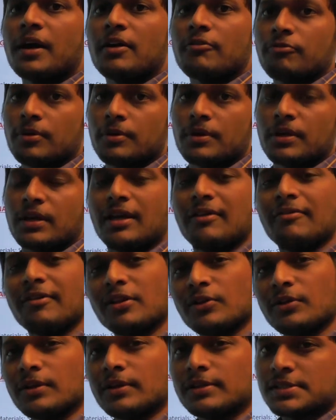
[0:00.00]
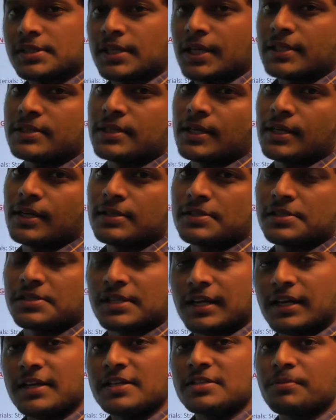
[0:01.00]
from even though structural
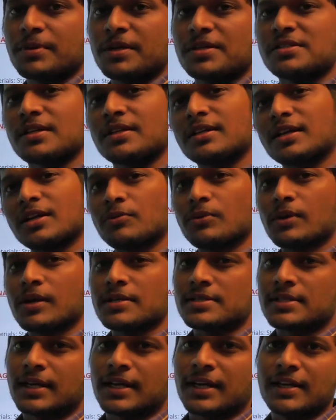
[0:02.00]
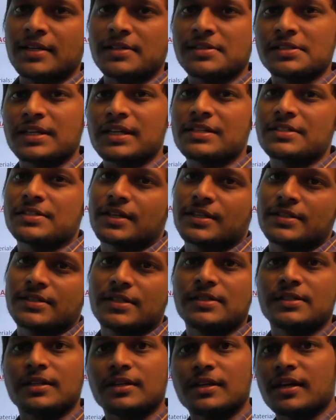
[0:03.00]
steel is mentioned that we will study in steel
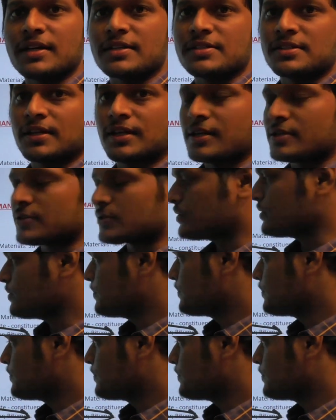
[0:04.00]
structures introduction also.